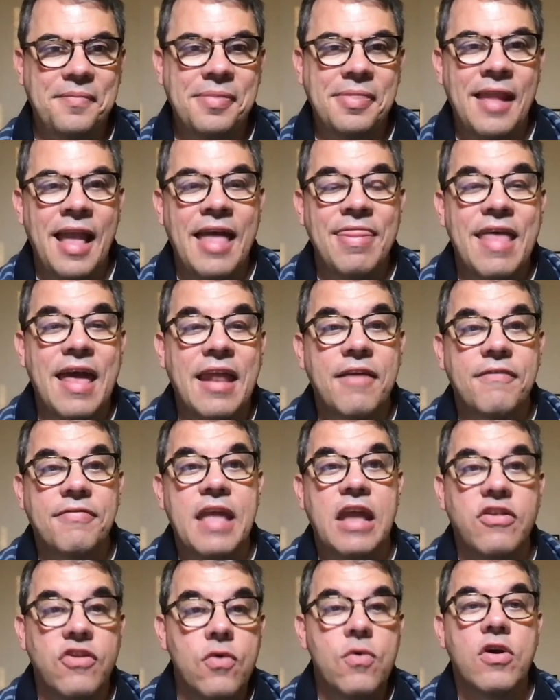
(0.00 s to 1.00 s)
and then if
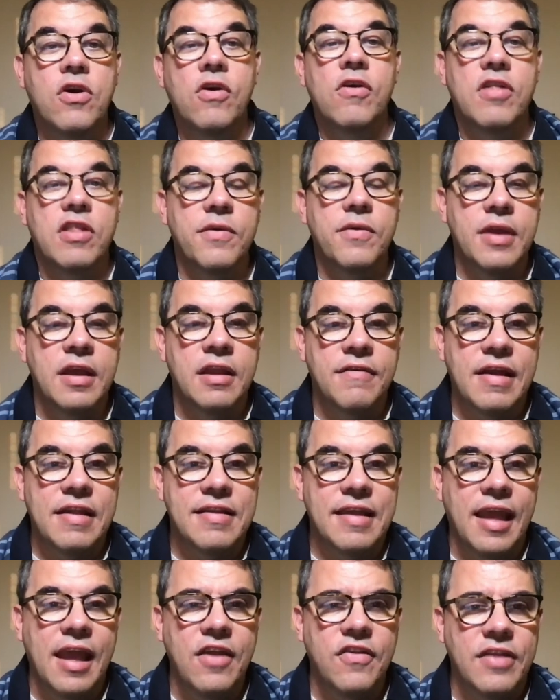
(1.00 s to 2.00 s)
they do a cursory
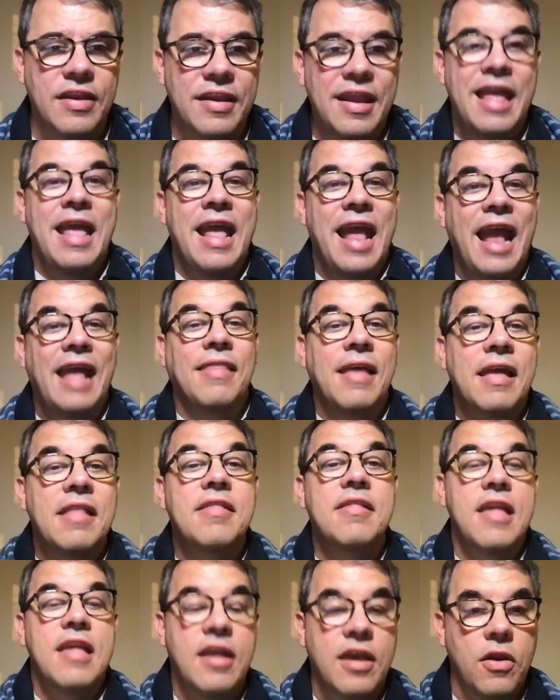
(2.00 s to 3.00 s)
investigation and then
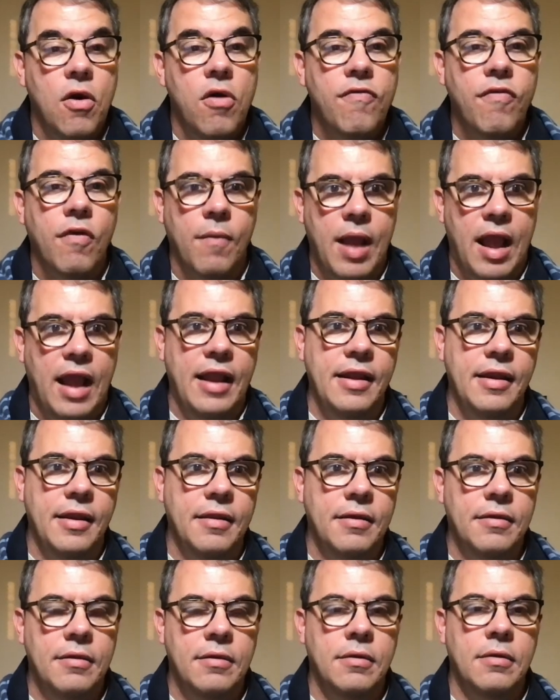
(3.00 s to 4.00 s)
seek an override,
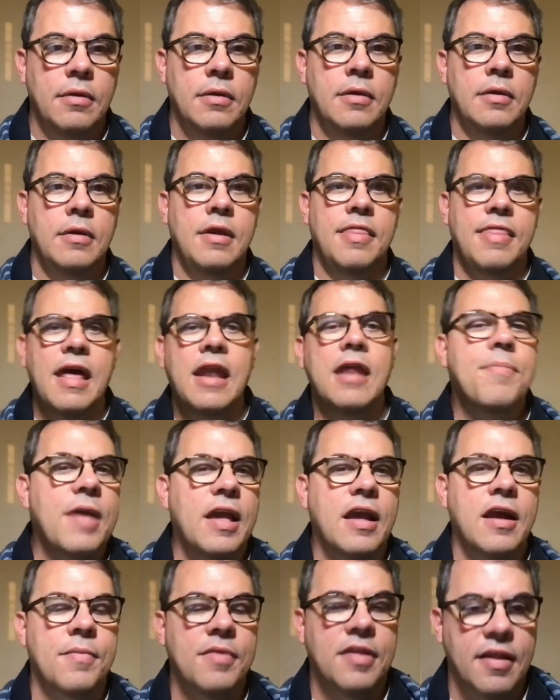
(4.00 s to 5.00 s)
then it
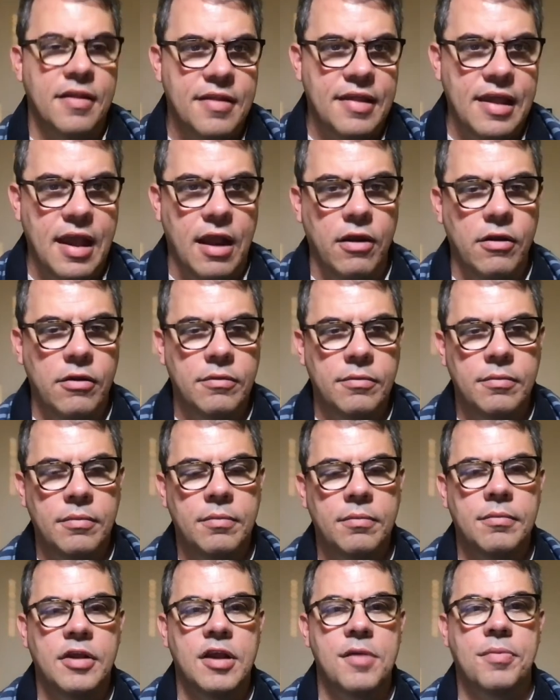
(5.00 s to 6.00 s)
becomes a CR.
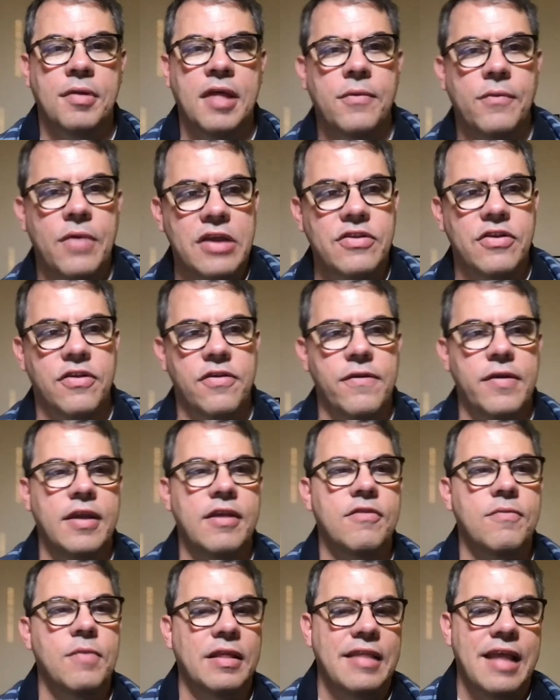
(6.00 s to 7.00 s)
Complaint registry
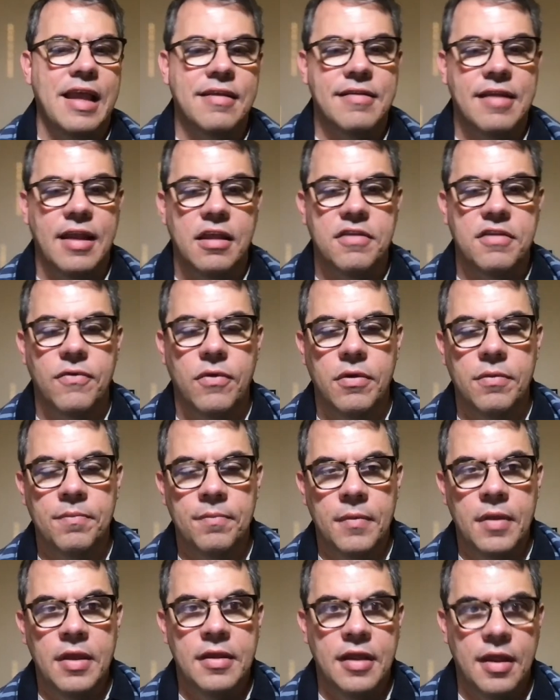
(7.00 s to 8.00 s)
is what that stands for.
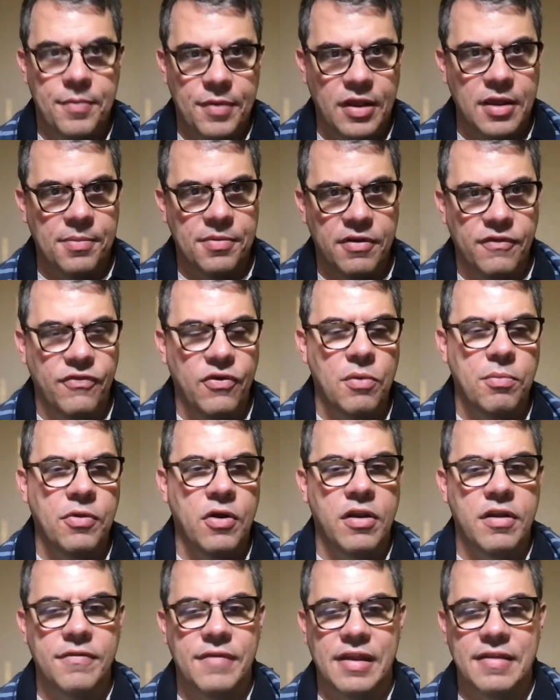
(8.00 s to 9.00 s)
It becomes a
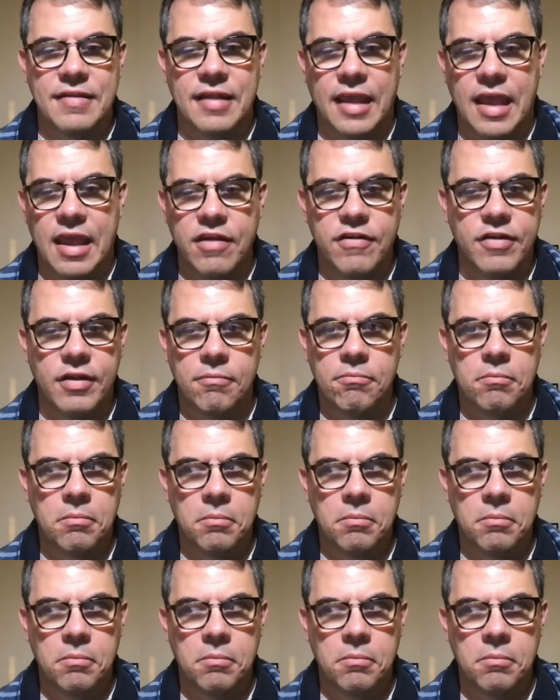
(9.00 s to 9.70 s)
full-blown investigation.